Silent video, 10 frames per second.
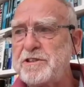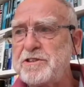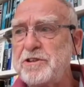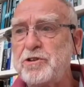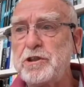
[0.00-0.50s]

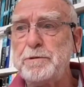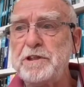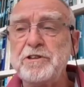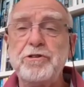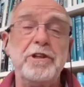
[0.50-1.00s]

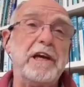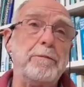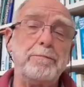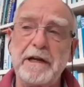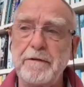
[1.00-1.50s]
contributing to the
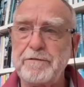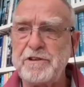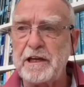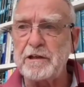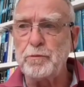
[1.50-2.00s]
outbreak of the
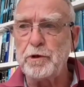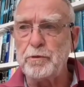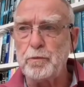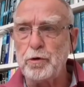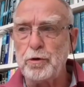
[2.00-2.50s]
Second World
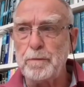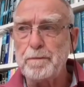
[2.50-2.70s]
War.